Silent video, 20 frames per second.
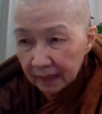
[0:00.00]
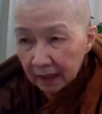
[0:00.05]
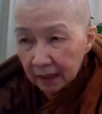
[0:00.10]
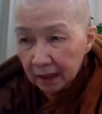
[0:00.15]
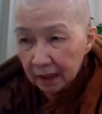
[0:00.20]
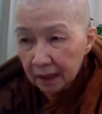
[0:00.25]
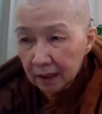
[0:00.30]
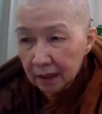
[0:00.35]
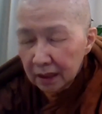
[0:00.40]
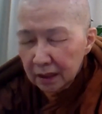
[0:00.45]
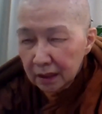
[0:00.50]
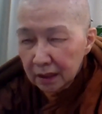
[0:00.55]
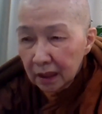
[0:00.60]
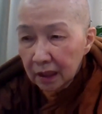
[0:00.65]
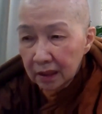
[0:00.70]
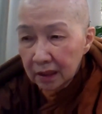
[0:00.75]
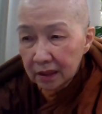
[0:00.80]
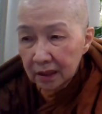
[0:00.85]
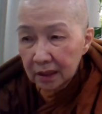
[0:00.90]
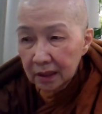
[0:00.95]
not
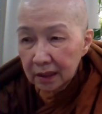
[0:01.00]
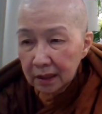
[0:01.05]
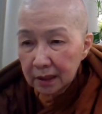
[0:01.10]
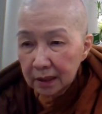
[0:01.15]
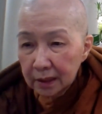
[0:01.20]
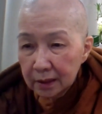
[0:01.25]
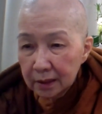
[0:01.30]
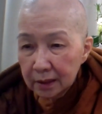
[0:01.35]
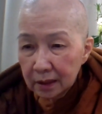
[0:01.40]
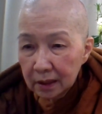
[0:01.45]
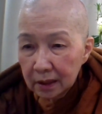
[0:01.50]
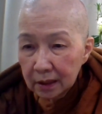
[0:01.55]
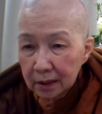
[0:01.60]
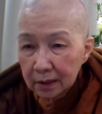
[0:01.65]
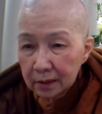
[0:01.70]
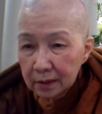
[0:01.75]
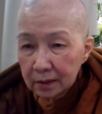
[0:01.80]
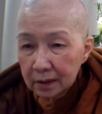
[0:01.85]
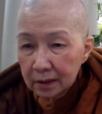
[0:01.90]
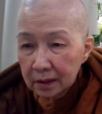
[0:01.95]

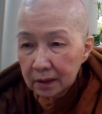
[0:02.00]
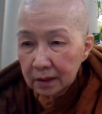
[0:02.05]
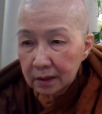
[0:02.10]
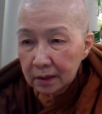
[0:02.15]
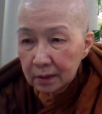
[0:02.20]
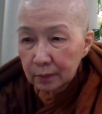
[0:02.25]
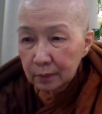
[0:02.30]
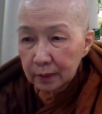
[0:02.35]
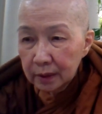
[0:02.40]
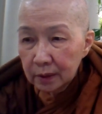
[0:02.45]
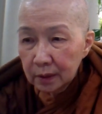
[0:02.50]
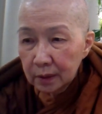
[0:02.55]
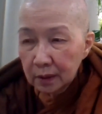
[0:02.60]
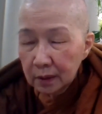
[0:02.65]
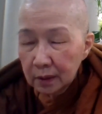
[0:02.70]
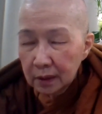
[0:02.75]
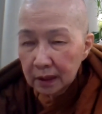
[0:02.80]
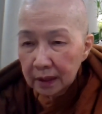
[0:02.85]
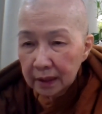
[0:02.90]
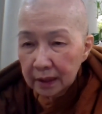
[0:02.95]

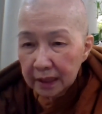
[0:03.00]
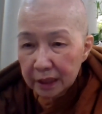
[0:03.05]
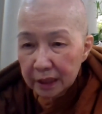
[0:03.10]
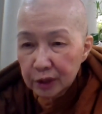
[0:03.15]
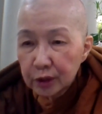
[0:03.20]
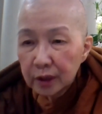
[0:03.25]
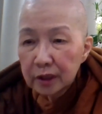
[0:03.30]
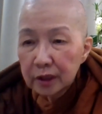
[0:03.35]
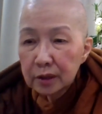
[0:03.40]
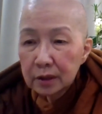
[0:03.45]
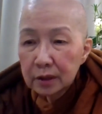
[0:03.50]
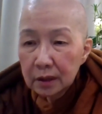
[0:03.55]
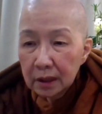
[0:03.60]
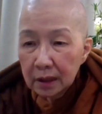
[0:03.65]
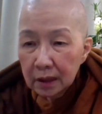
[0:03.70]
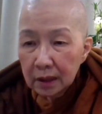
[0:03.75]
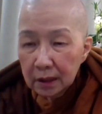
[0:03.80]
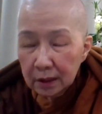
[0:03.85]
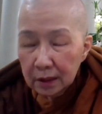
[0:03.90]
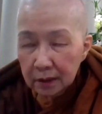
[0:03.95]
enjoying
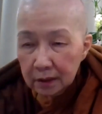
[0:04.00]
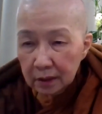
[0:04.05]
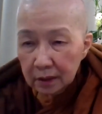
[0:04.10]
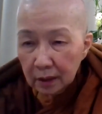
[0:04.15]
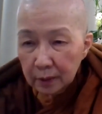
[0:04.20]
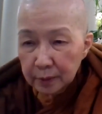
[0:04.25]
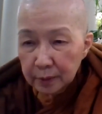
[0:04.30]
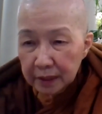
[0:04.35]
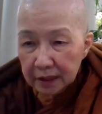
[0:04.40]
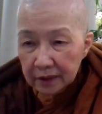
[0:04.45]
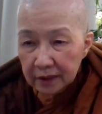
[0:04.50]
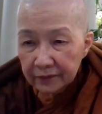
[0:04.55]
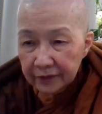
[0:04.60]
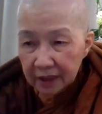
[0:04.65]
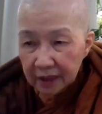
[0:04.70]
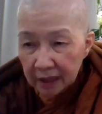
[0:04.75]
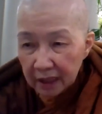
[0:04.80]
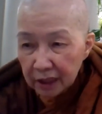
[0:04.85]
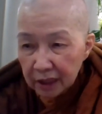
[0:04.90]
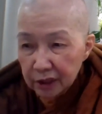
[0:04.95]

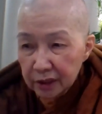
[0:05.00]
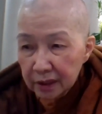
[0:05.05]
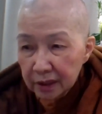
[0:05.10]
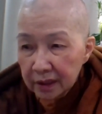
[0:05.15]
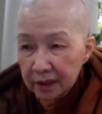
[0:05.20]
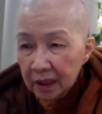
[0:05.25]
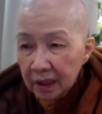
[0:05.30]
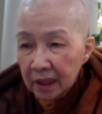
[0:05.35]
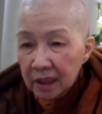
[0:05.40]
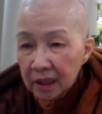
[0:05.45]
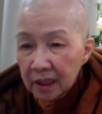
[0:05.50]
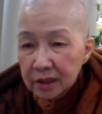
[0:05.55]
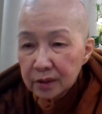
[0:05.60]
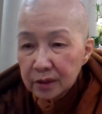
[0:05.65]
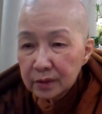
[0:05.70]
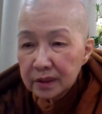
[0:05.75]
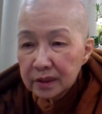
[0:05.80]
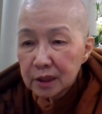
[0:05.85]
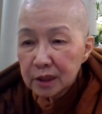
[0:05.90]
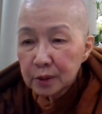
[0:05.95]
objectification.
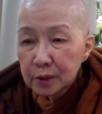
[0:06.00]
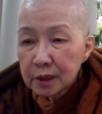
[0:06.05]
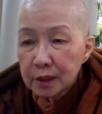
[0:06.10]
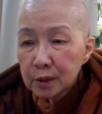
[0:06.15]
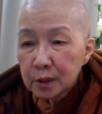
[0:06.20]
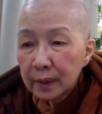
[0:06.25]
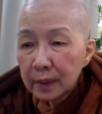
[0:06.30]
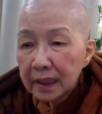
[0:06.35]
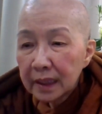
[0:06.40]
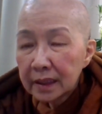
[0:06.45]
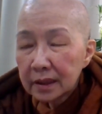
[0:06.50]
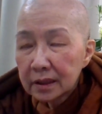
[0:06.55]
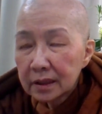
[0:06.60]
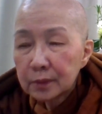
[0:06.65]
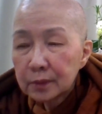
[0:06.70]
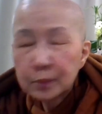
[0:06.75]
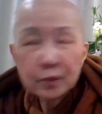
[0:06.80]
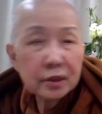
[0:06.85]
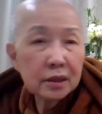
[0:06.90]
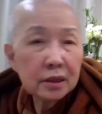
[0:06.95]
So this was what the
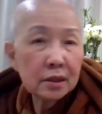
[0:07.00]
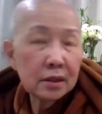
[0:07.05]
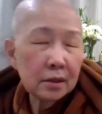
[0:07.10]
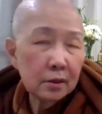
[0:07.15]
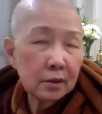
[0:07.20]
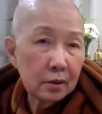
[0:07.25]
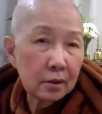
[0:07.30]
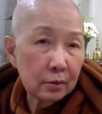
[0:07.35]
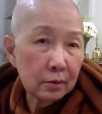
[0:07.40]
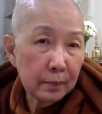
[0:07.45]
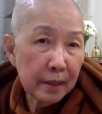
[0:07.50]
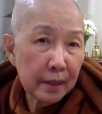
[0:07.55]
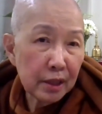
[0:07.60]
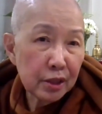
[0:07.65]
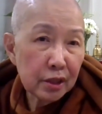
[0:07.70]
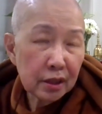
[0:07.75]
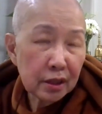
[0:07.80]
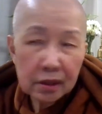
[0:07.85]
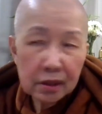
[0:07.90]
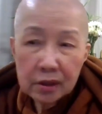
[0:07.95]
Buddha
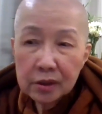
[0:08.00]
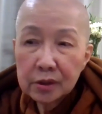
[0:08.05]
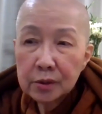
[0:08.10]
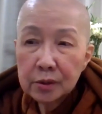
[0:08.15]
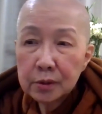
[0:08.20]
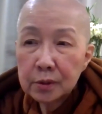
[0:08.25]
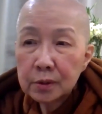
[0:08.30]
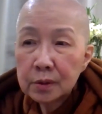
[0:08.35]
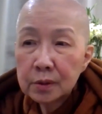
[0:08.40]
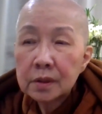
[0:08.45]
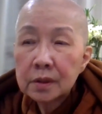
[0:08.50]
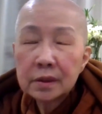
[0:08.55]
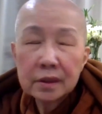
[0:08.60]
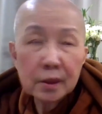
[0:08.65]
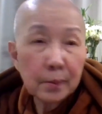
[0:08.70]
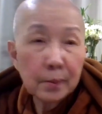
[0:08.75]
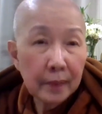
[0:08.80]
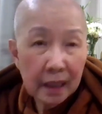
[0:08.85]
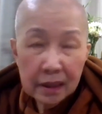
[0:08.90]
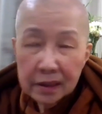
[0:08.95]
mentioned to the
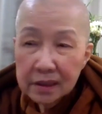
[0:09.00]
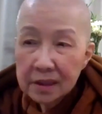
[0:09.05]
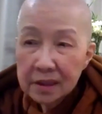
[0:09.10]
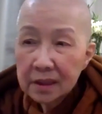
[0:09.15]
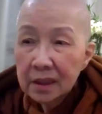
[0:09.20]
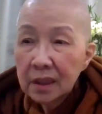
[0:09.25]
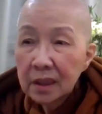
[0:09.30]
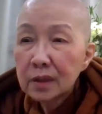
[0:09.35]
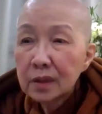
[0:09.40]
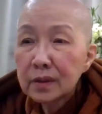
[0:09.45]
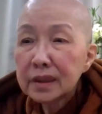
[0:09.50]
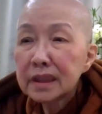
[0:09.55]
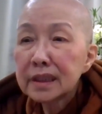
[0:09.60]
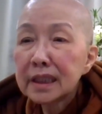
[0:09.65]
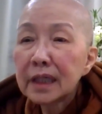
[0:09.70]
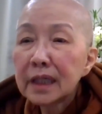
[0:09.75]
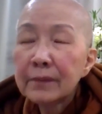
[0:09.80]
monks. Okay, now